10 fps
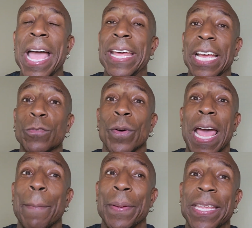And that's what
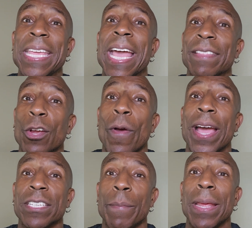happened. He had the
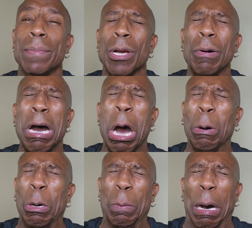crash that made him go, I
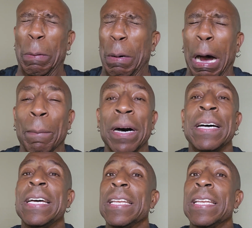want my mama.